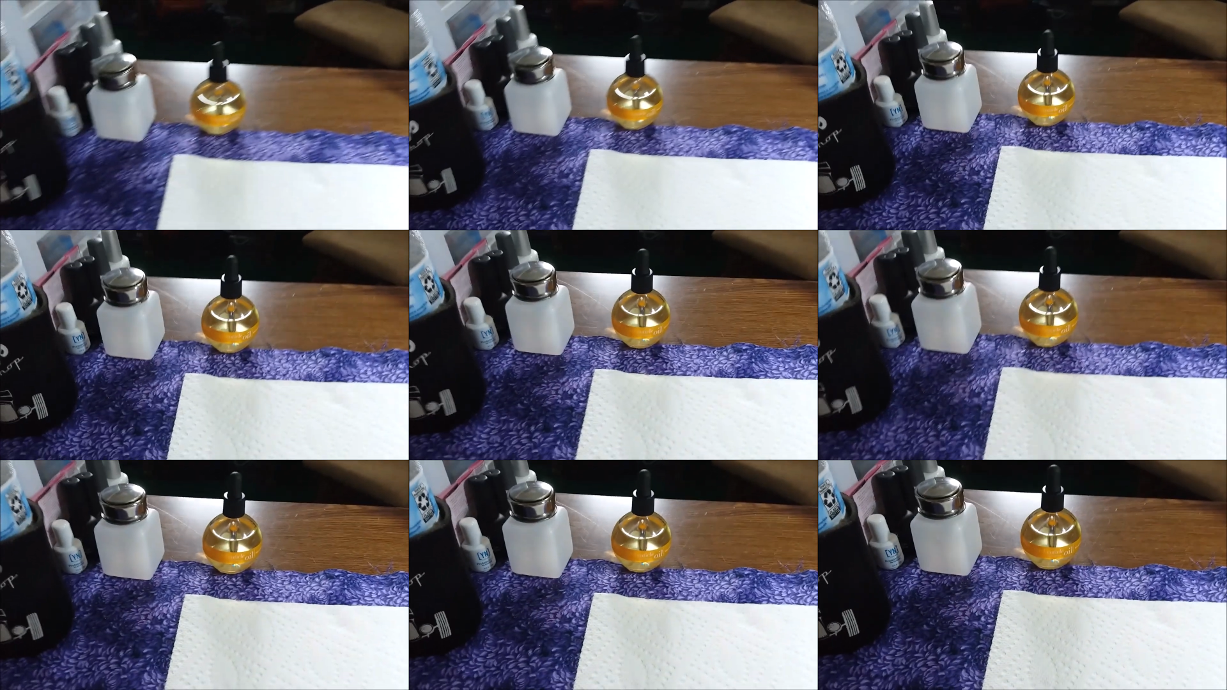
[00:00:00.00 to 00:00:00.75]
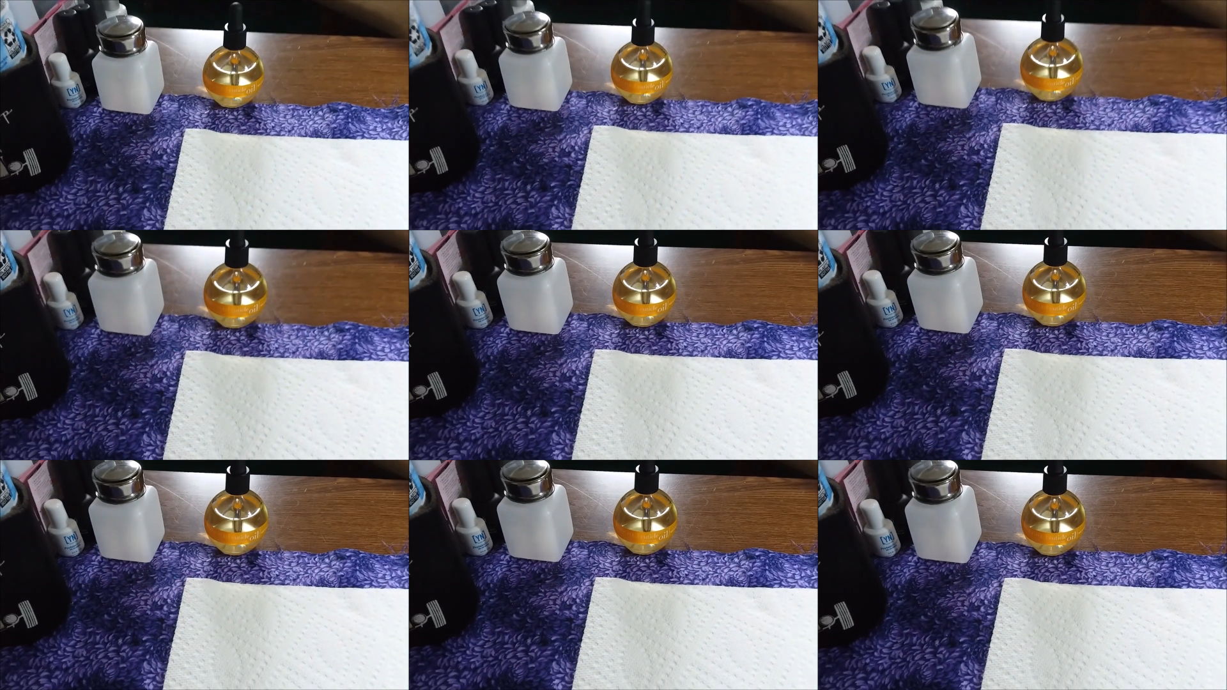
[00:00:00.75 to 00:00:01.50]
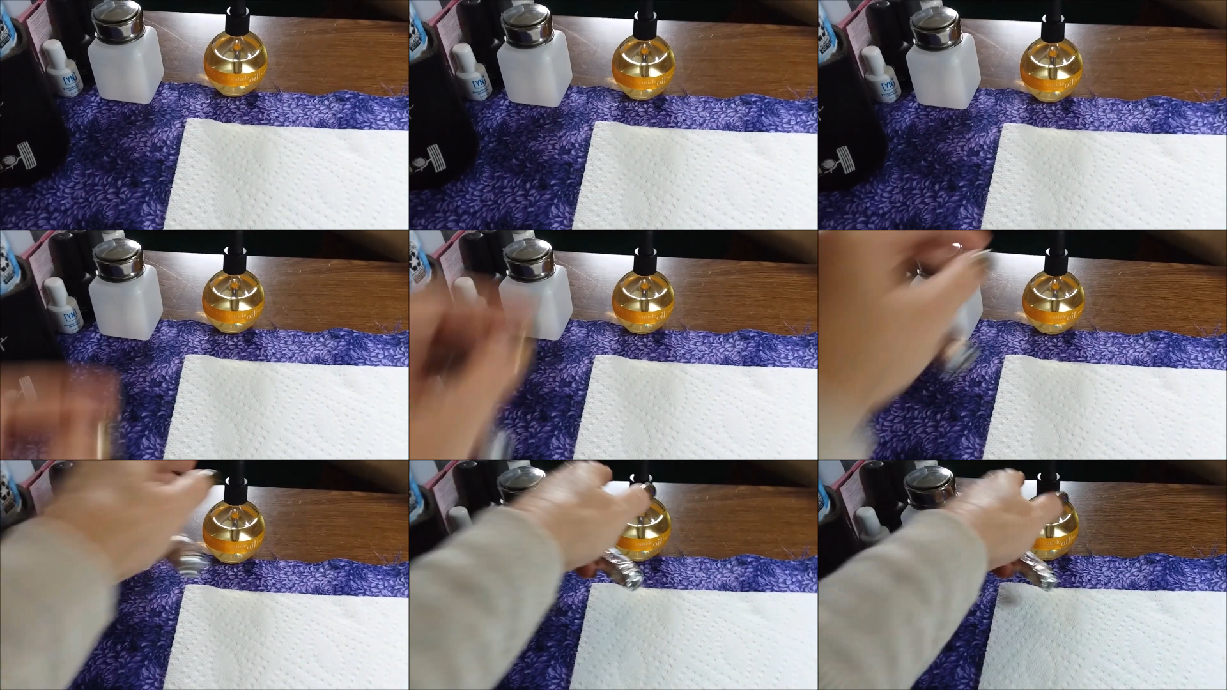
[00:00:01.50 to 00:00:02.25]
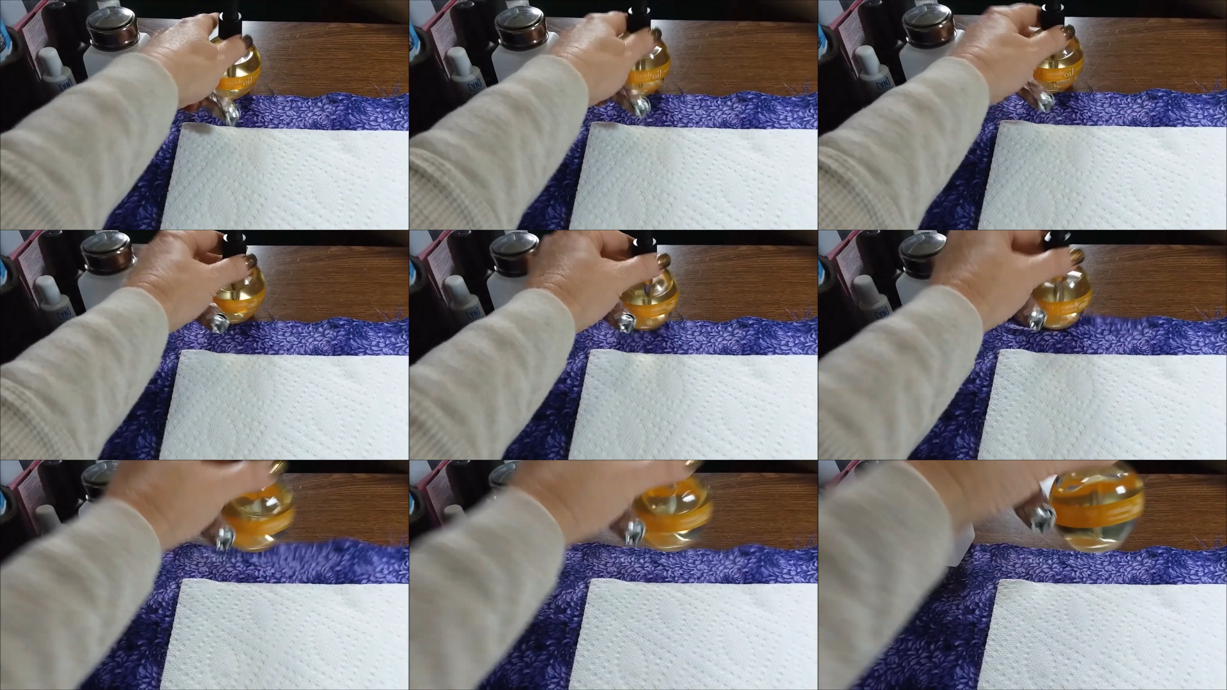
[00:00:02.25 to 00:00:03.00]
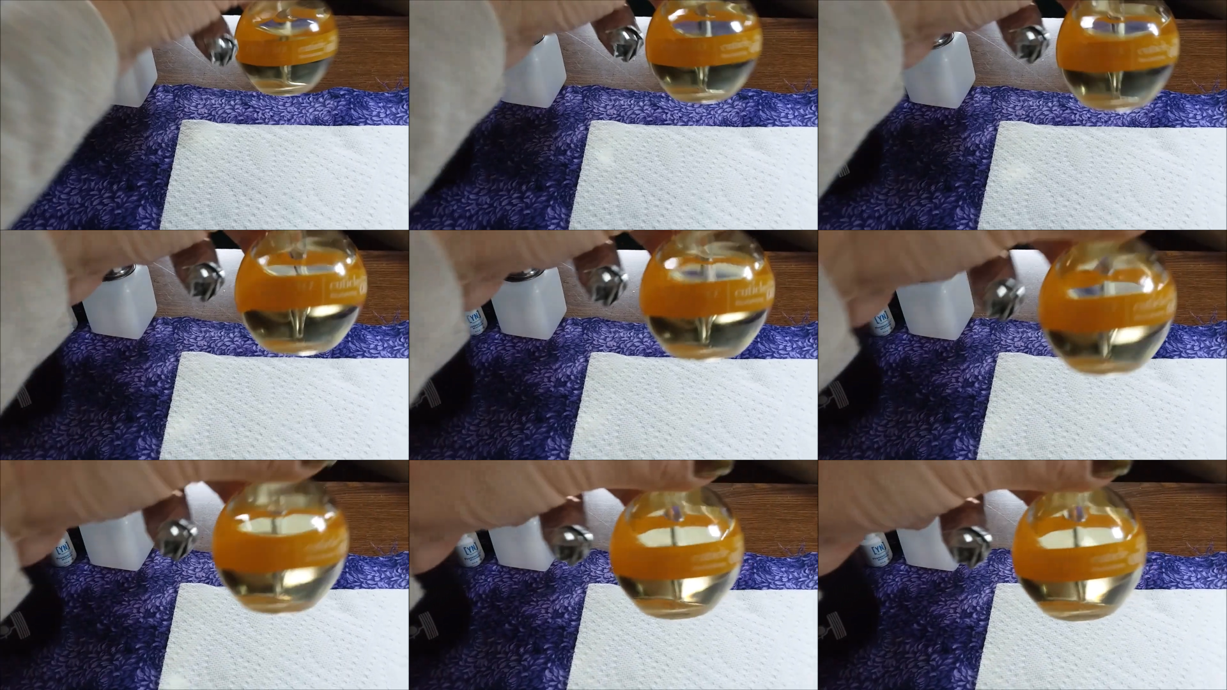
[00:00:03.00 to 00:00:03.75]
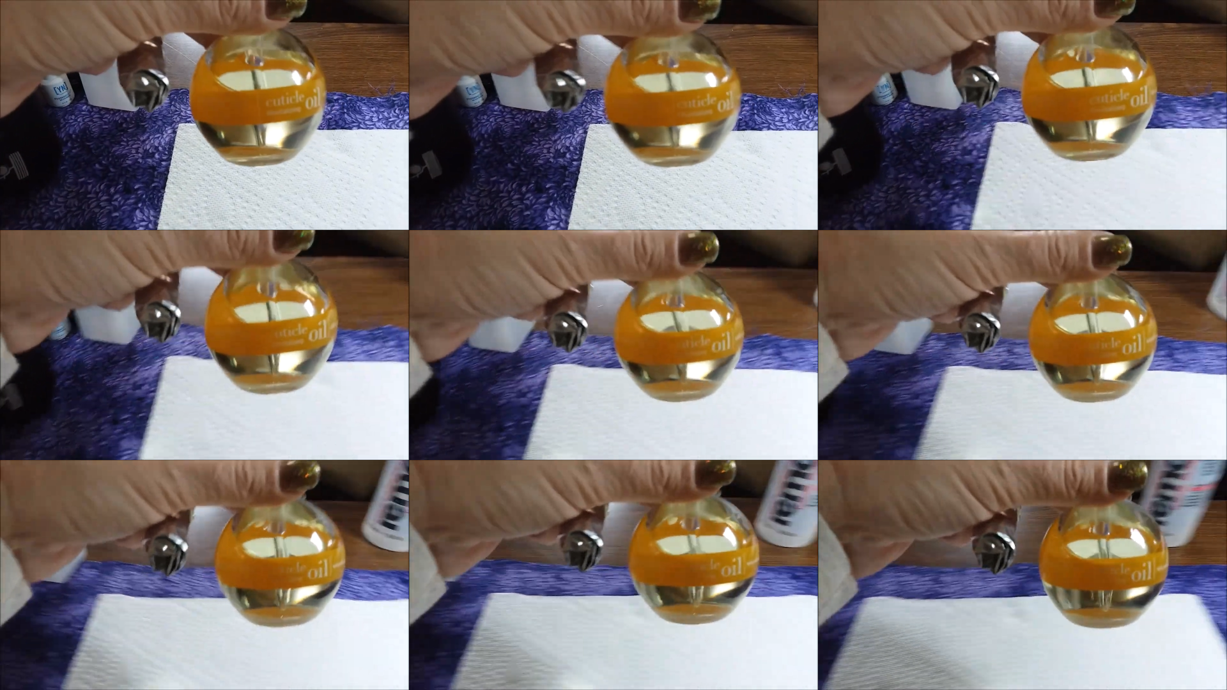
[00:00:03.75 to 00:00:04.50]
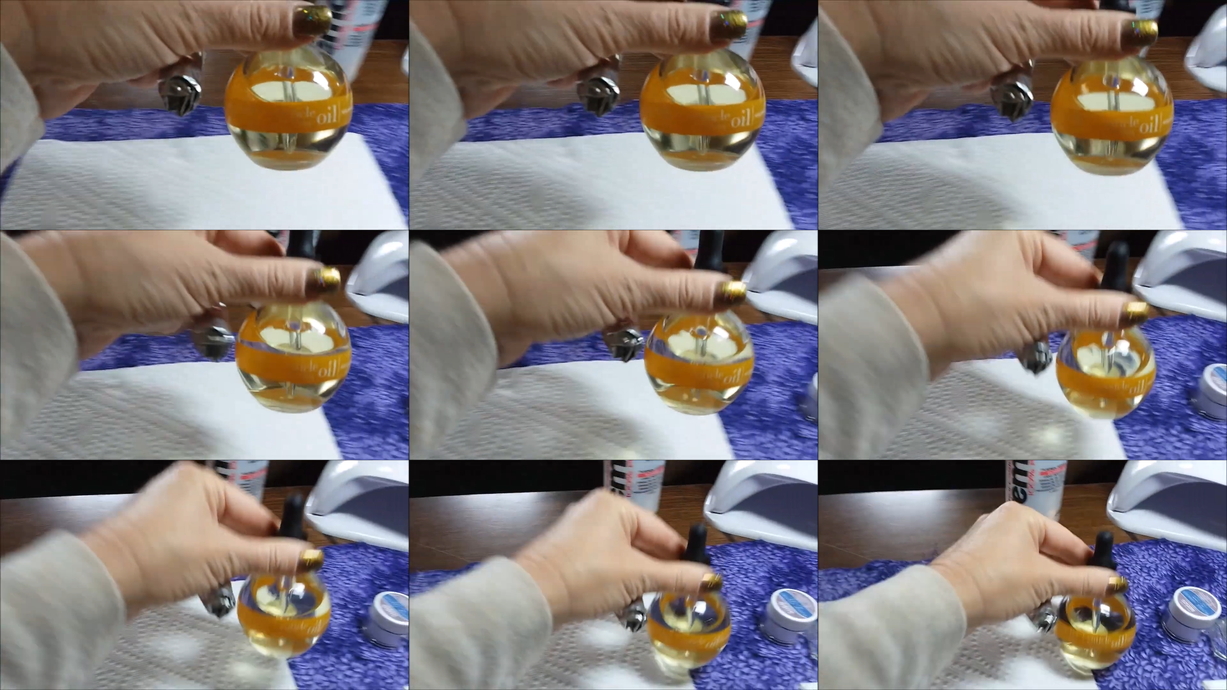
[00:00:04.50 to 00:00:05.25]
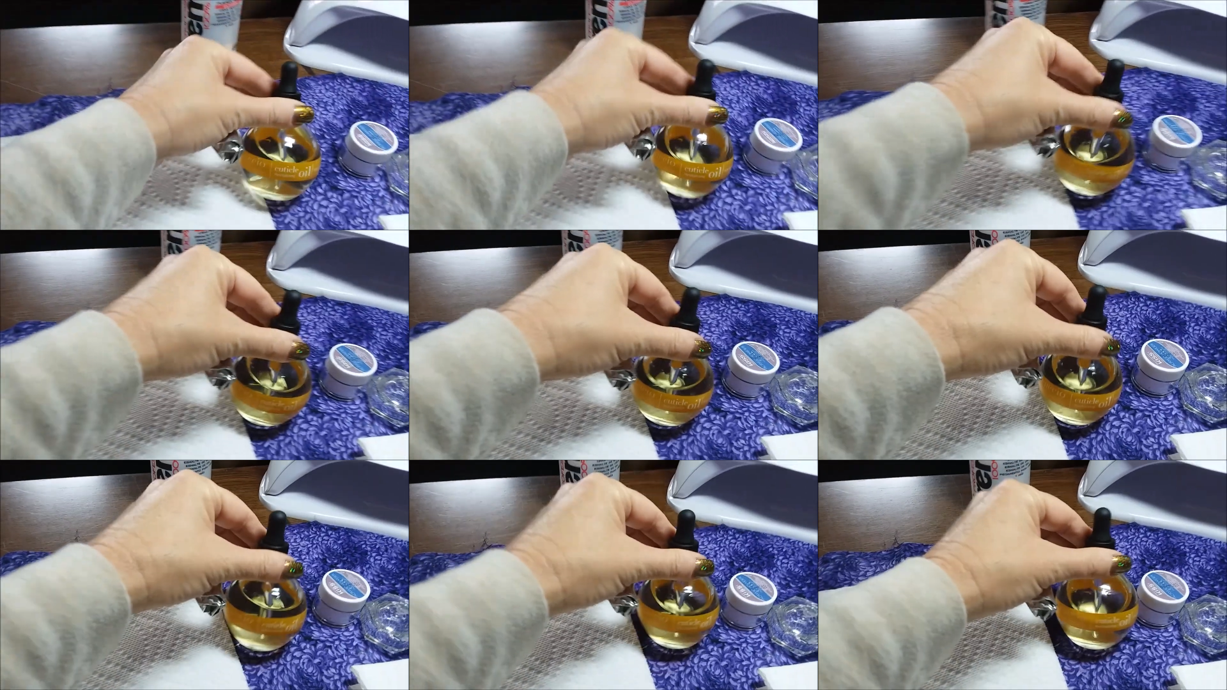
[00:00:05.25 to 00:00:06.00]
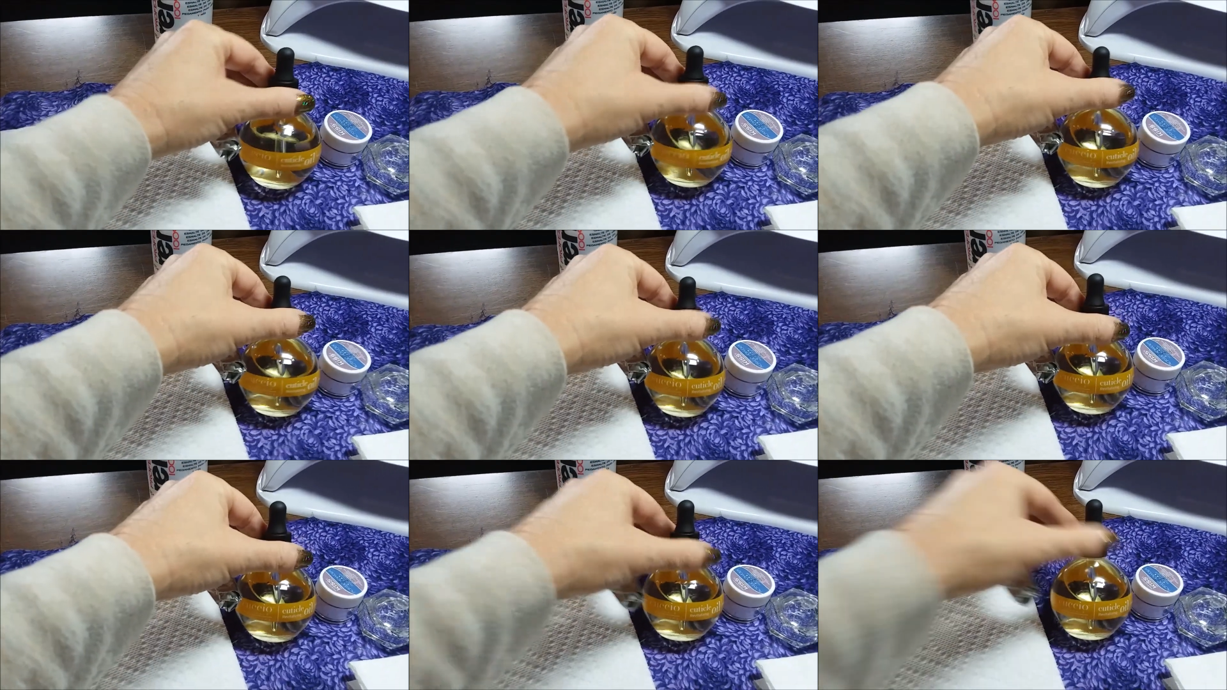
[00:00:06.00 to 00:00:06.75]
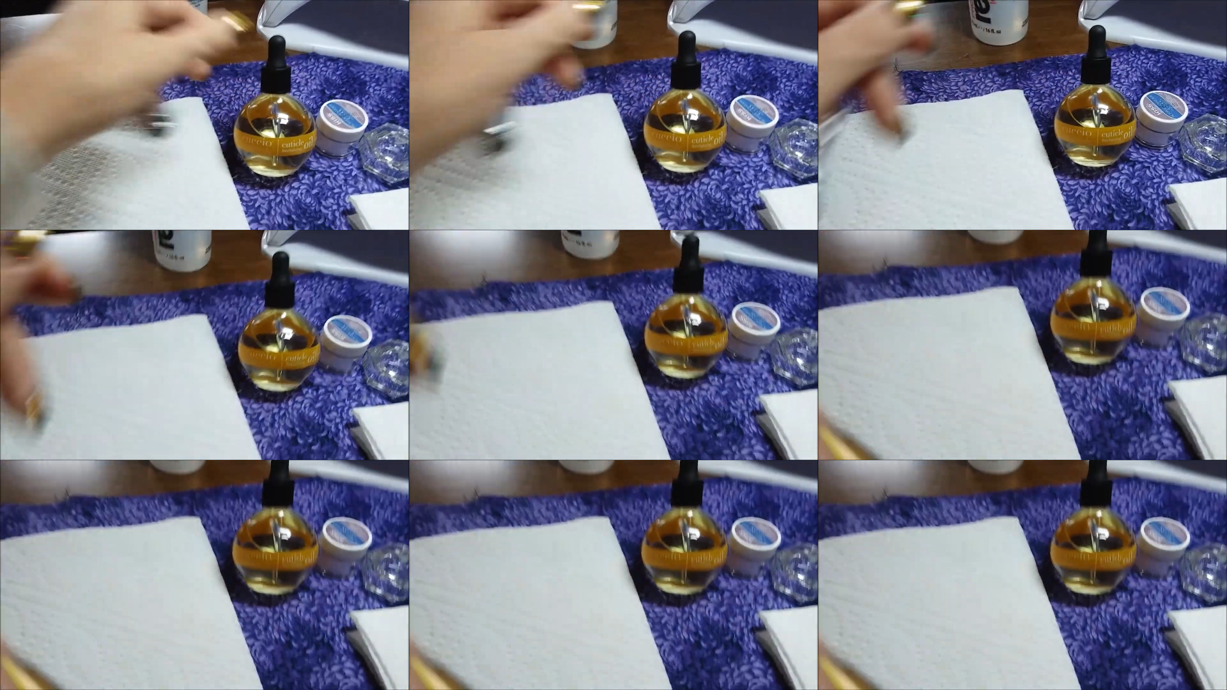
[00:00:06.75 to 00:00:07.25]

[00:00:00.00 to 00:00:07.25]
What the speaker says: Nobody's mouth can be seen.